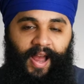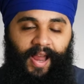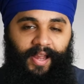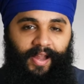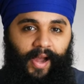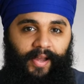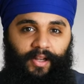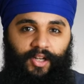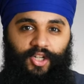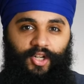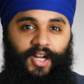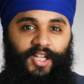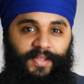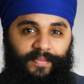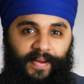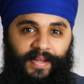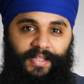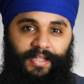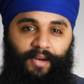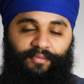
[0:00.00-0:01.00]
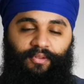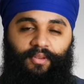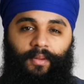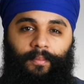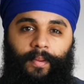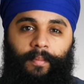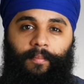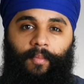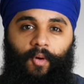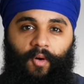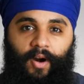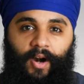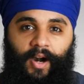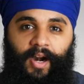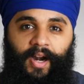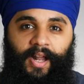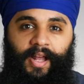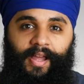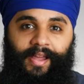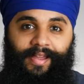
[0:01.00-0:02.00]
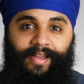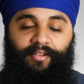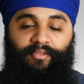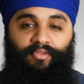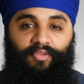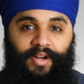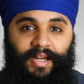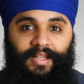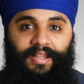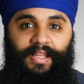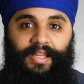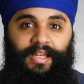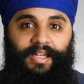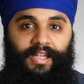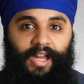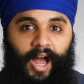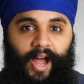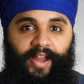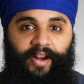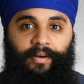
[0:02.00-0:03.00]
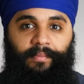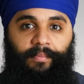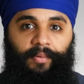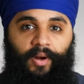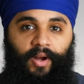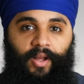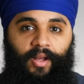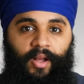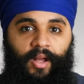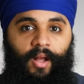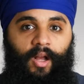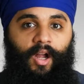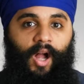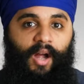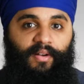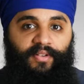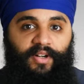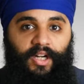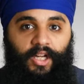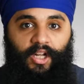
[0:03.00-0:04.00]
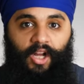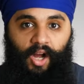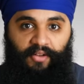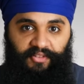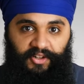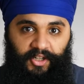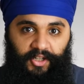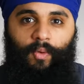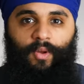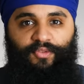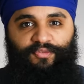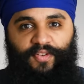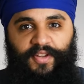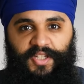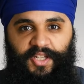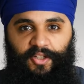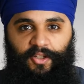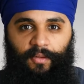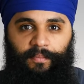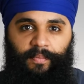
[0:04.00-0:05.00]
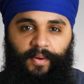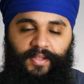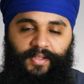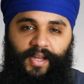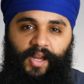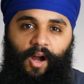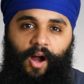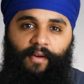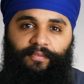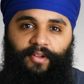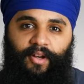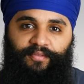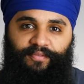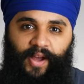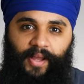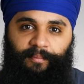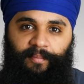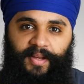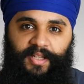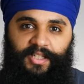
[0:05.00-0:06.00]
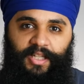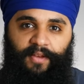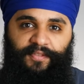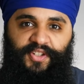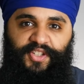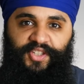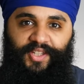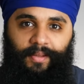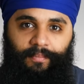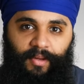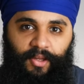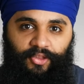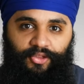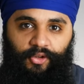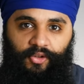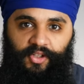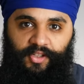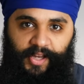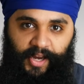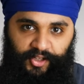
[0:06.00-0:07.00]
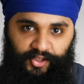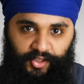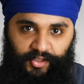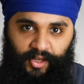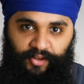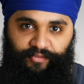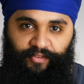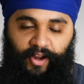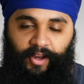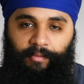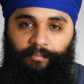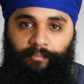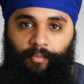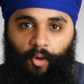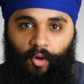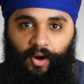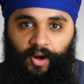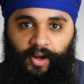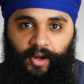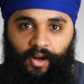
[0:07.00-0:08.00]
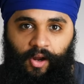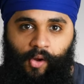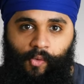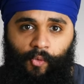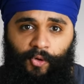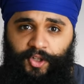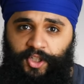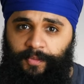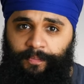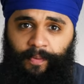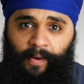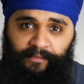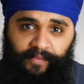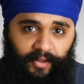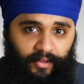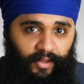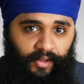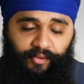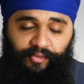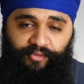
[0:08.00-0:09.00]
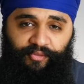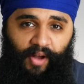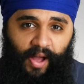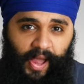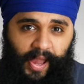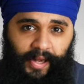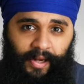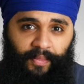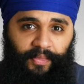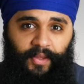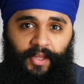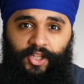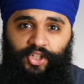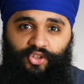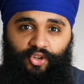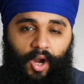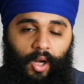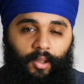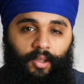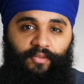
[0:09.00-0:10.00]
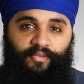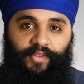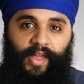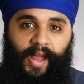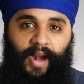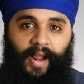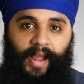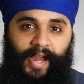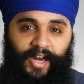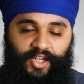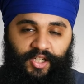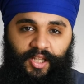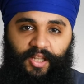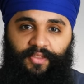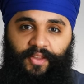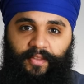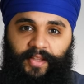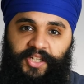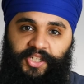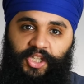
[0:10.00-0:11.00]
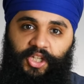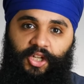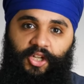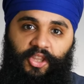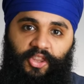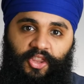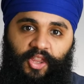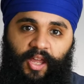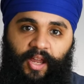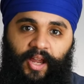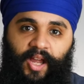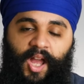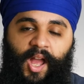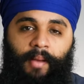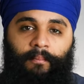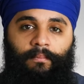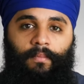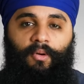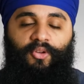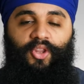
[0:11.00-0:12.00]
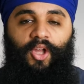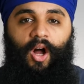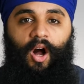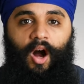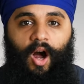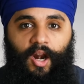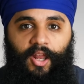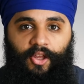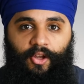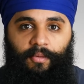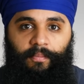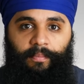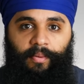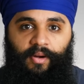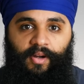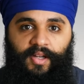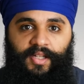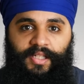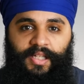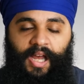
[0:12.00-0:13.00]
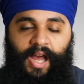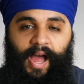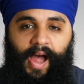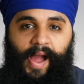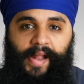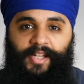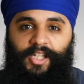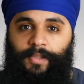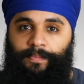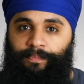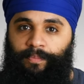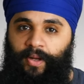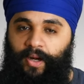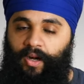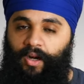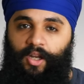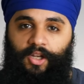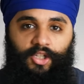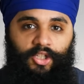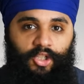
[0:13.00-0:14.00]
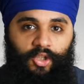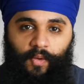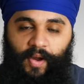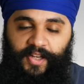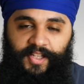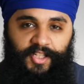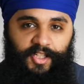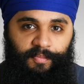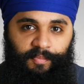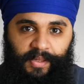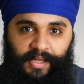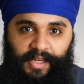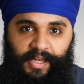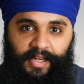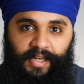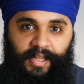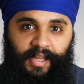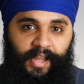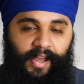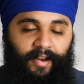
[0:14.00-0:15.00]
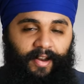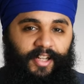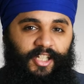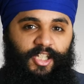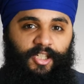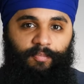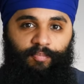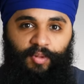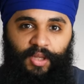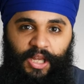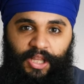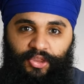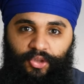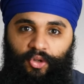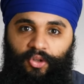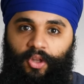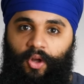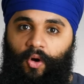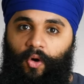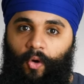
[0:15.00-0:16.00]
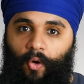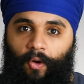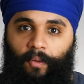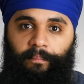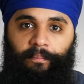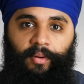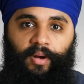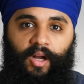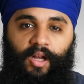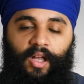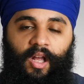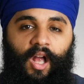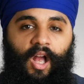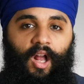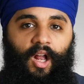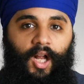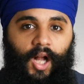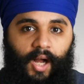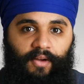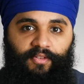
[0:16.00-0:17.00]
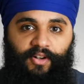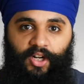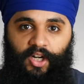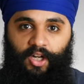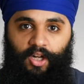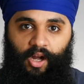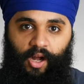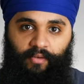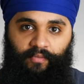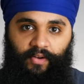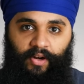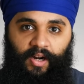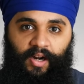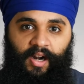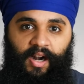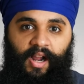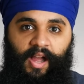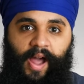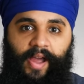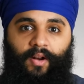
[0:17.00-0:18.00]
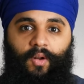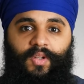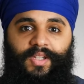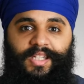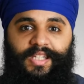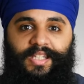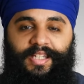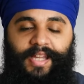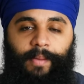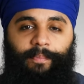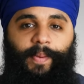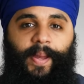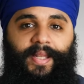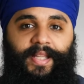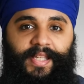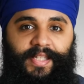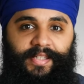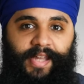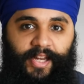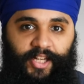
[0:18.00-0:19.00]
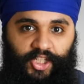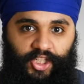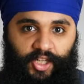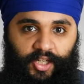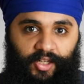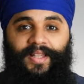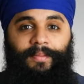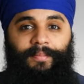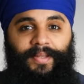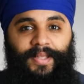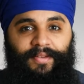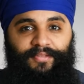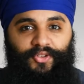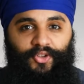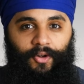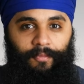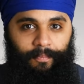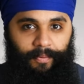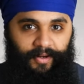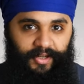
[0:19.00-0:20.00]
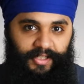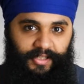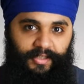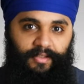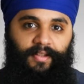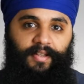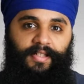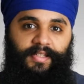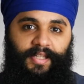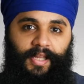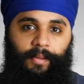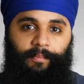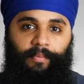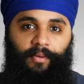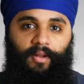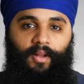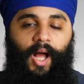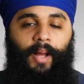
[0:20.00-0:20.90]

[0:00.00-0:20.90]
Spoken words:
I kind of trust myself a little bit more and read the entire book cover to cover. With physical books, I often find myself skimming through sections I find boring, which is perfectly fine. Nothing is wrong with that. I actually think that's a good thing. But with audiobooks, I just put it on 2x speed and I speed through the whole book cover to cover. I don't skip any section. Let me give you a personal example.